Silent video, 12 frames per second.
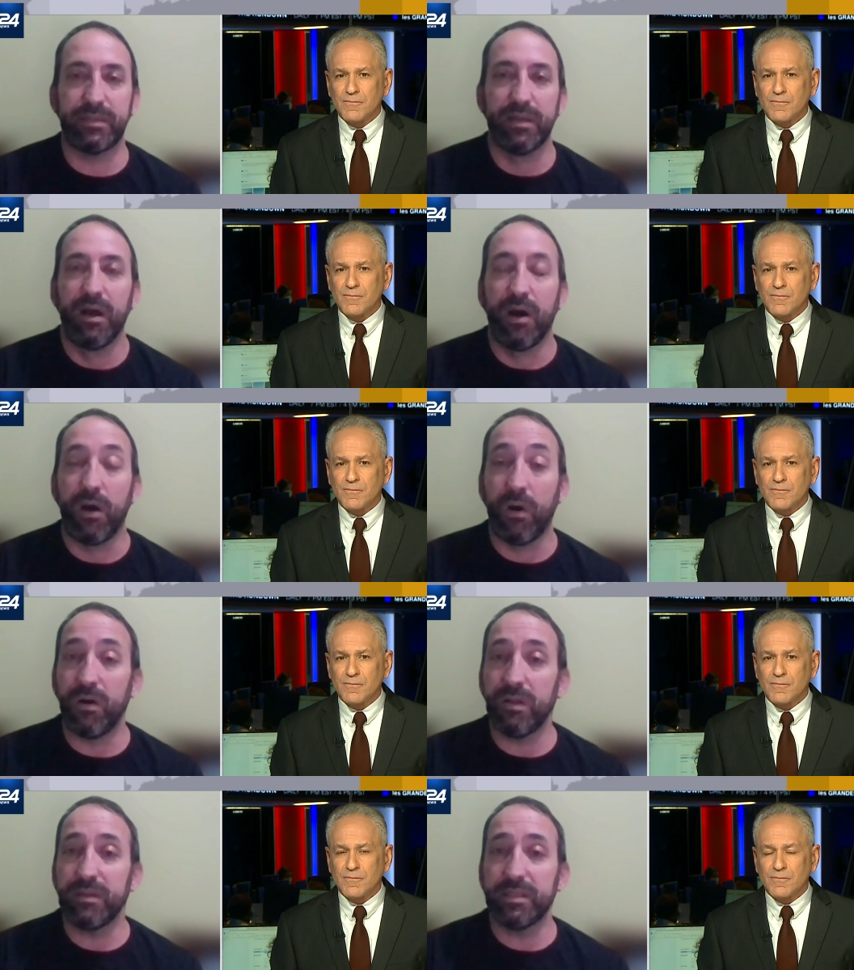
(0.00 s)
Speaker 1: but
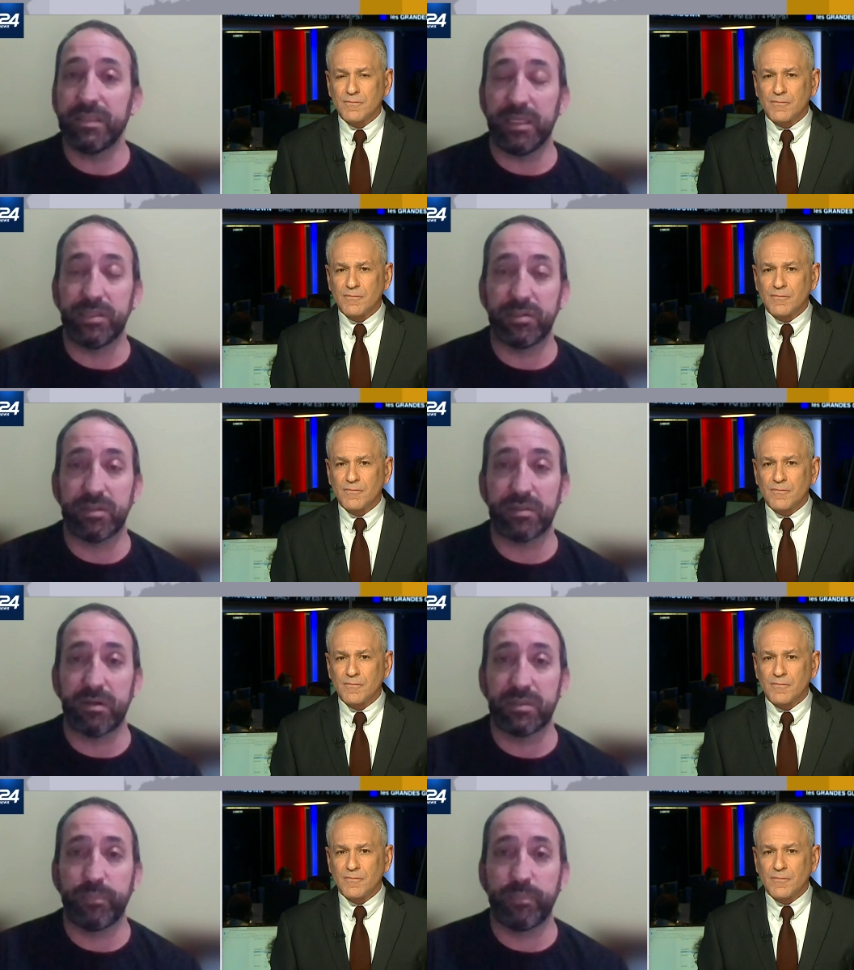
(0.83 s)
all the teachers
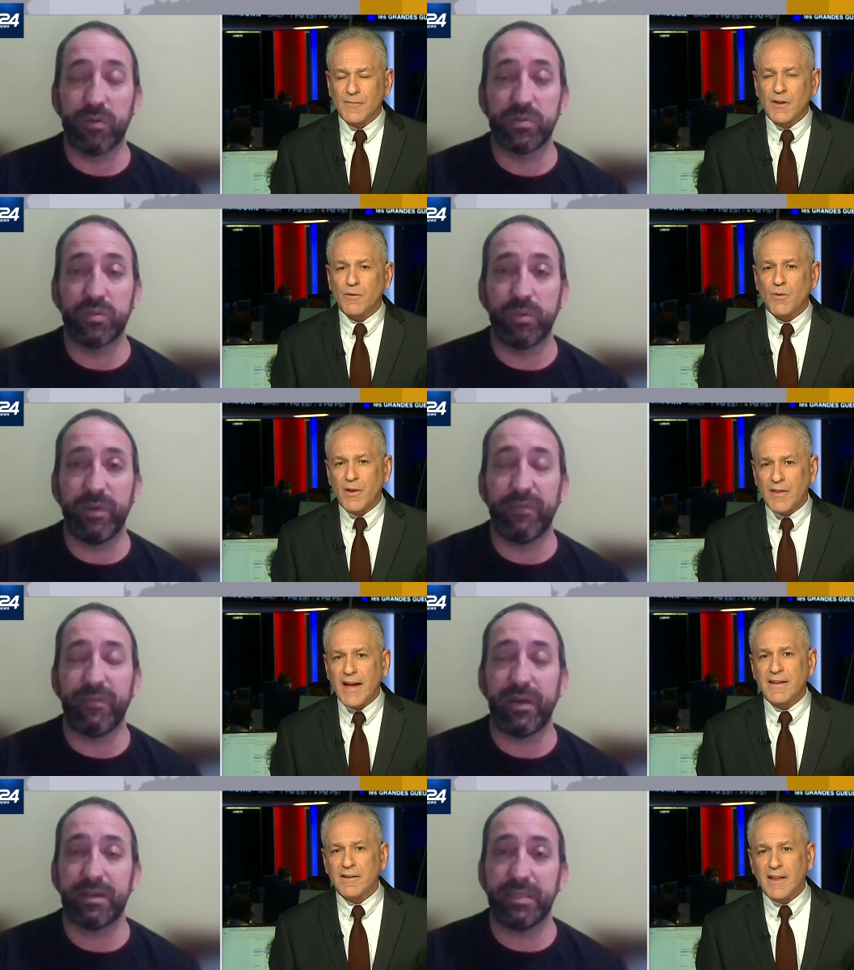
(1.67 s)
are supposed well, to be
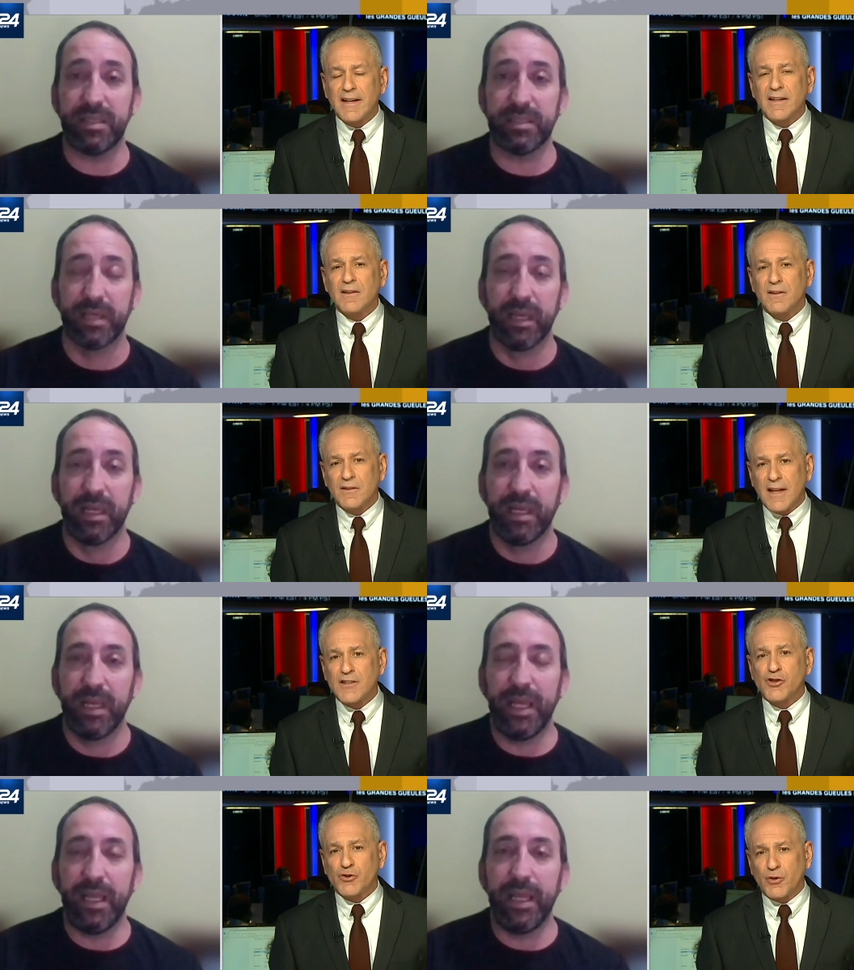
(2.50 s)
that, vaccinated. That is,
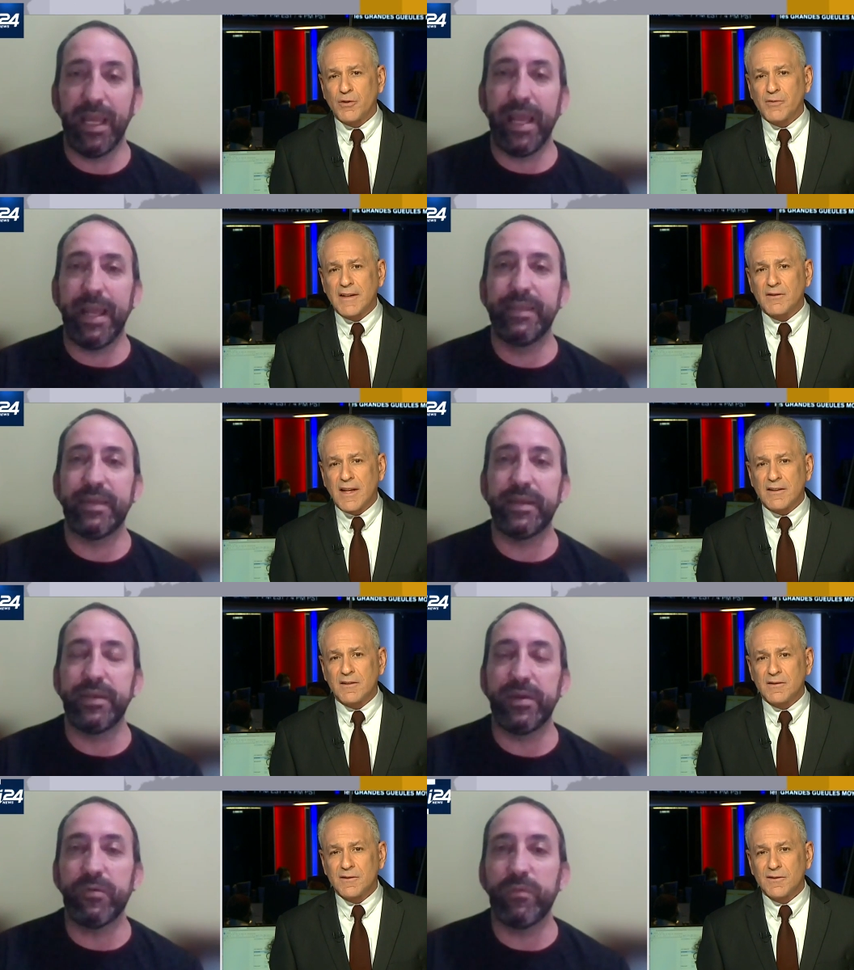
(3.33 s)
Speaker 2: that's true. That, that, the
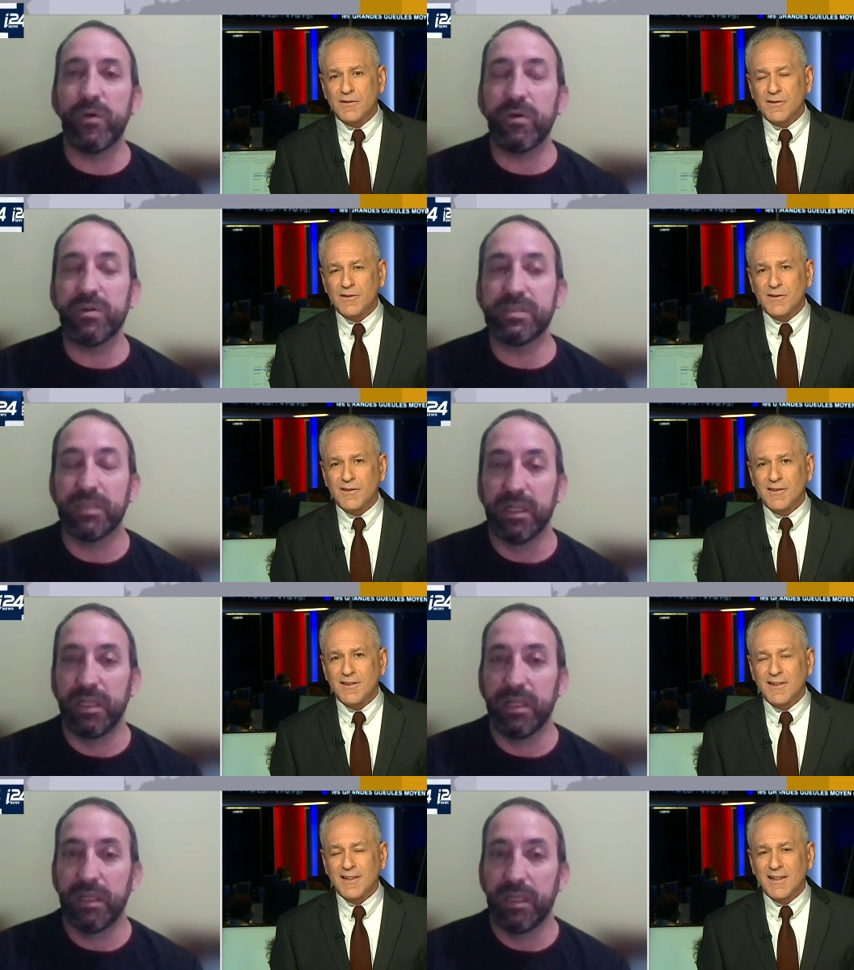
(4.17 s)
new
Speaker 1: rules
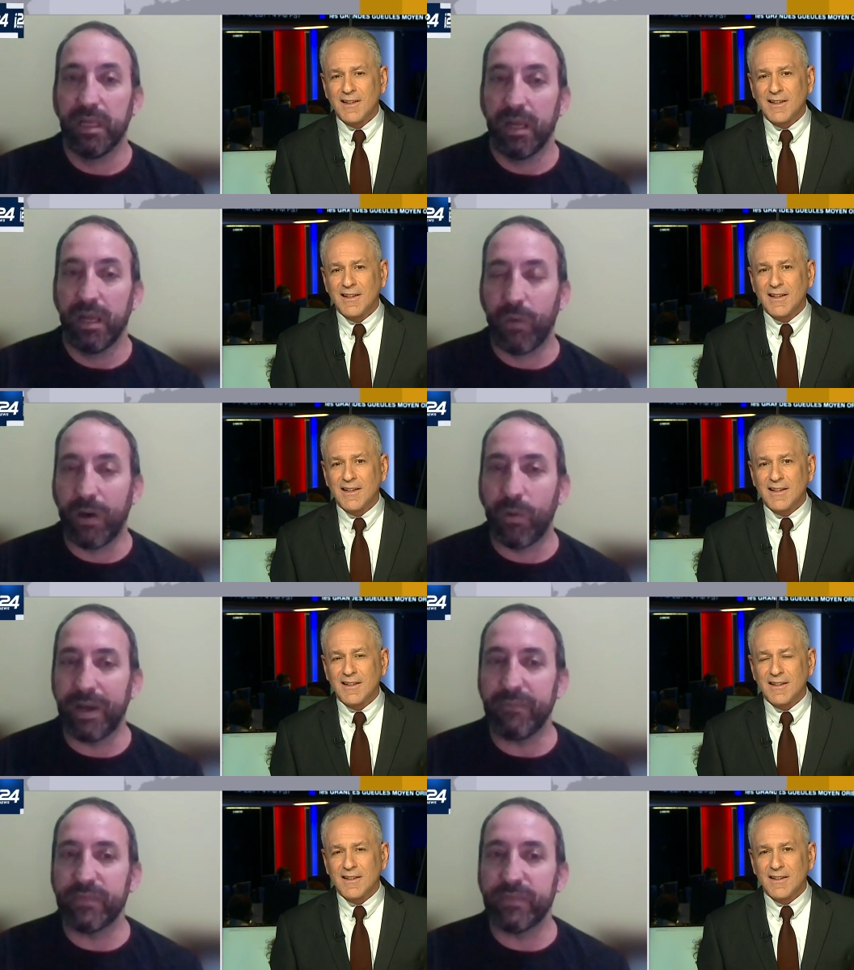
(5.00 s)

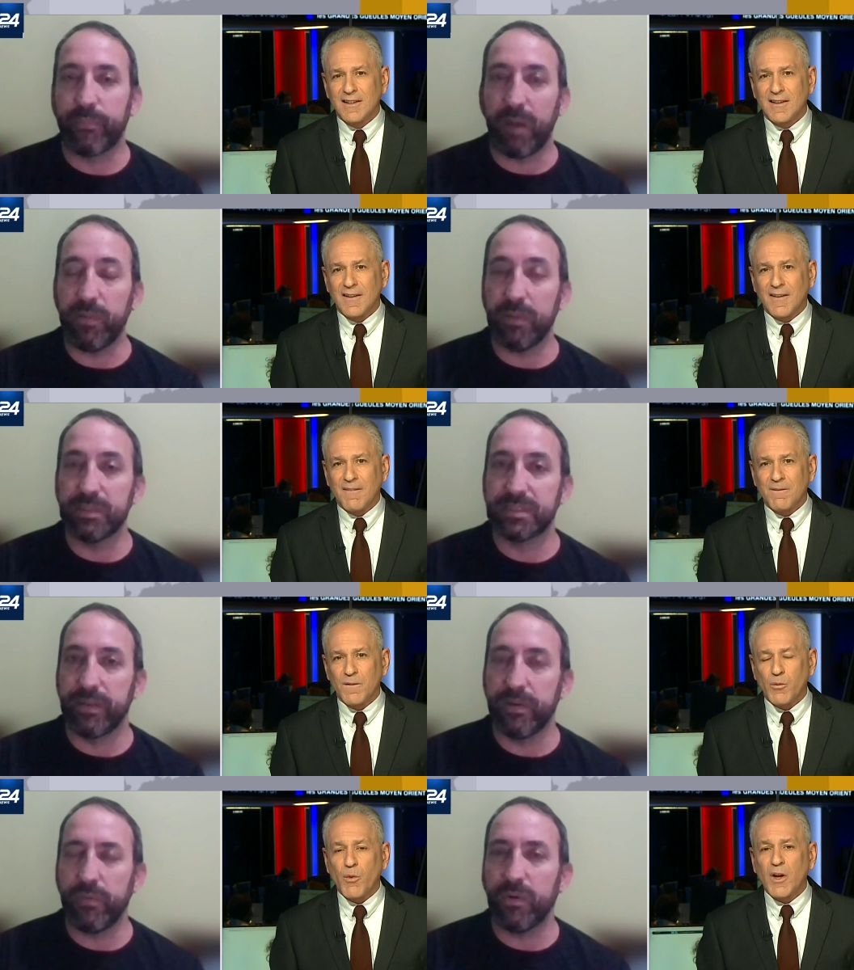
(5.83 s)
one of the problems
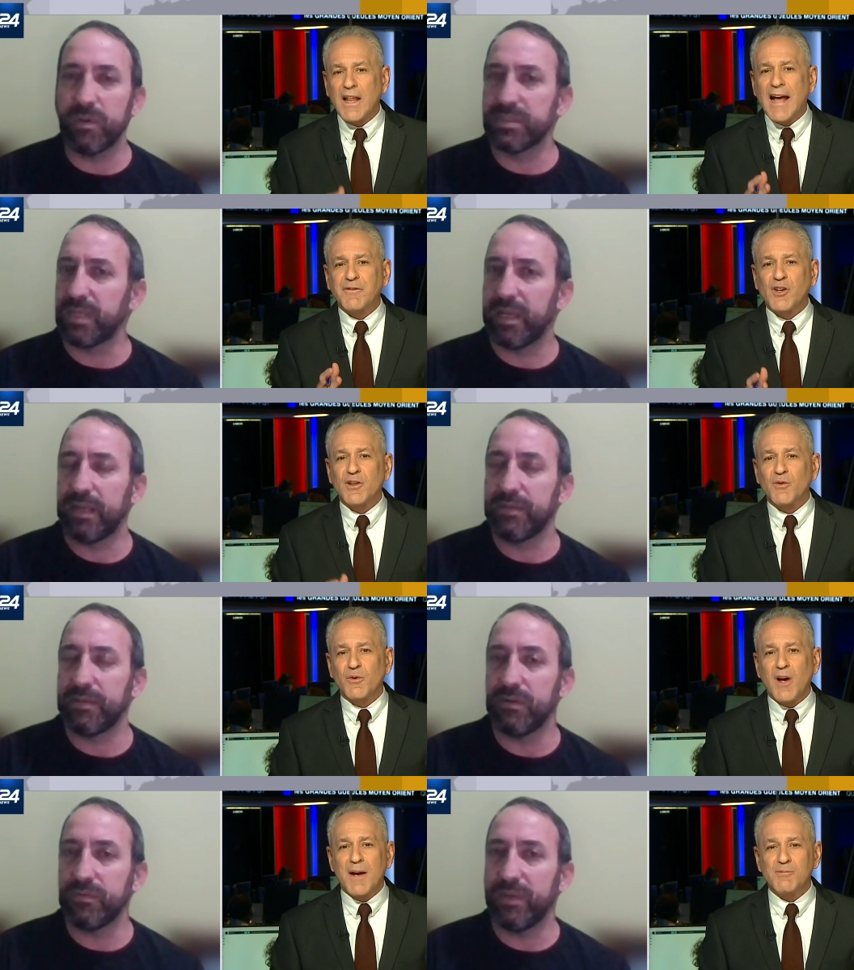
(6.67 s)
the we'll to, and I
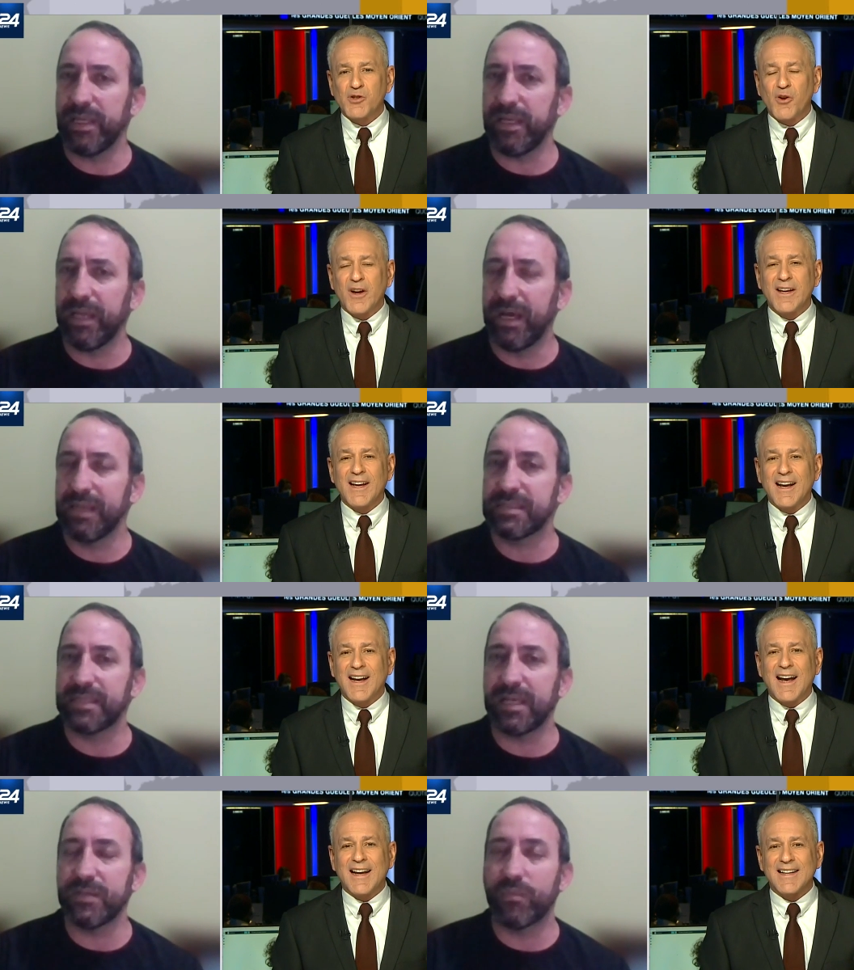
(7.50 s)
don't I'm sorry,
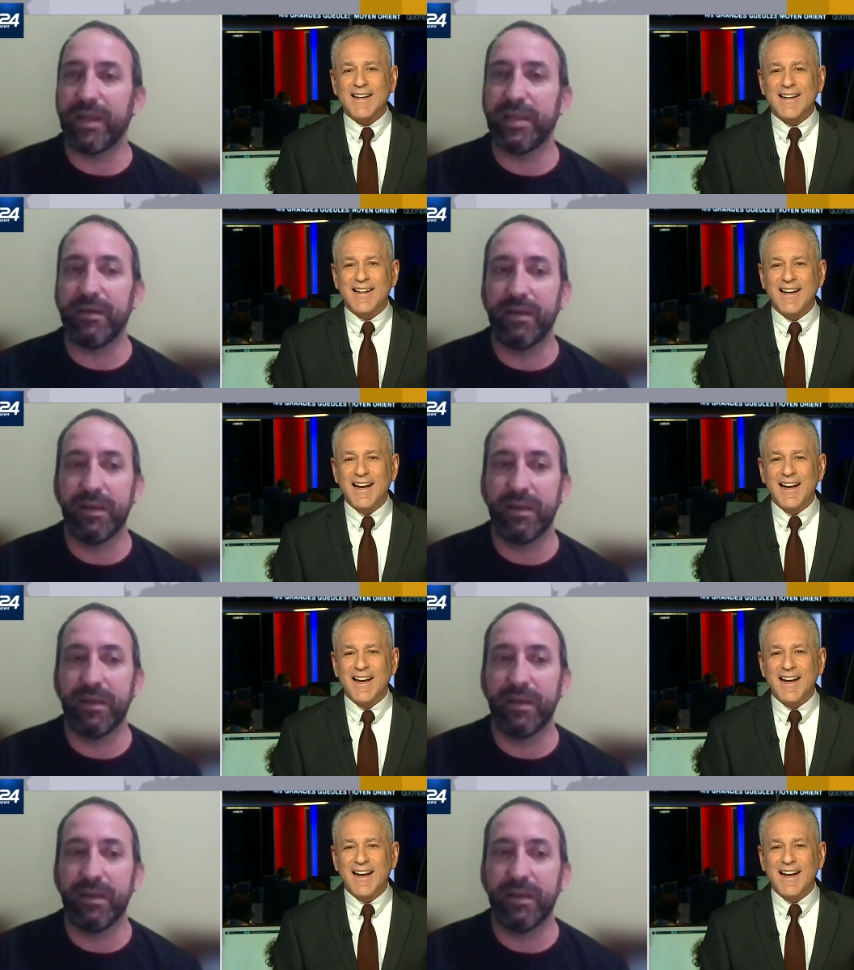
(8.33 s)
understand uh, why.